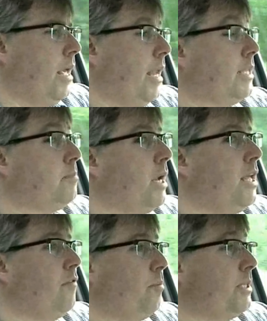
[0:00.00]
And it's
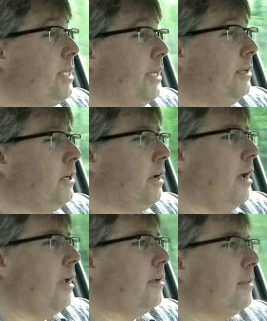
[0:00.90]
money of a particular
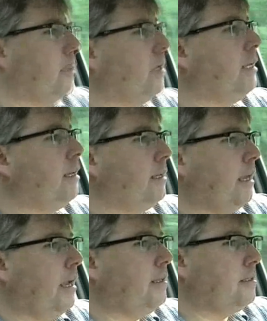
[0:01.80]
kind. It really
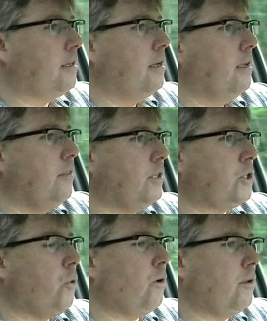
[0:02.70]
indicates the
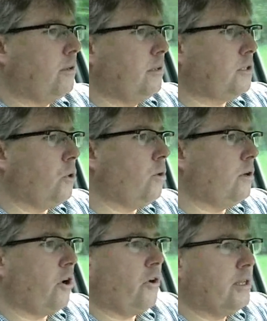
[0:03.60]

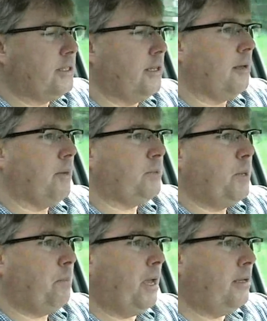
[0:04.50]
total currency that must
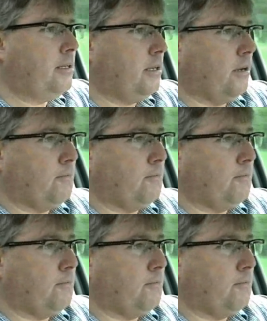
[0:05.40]
be paid to you.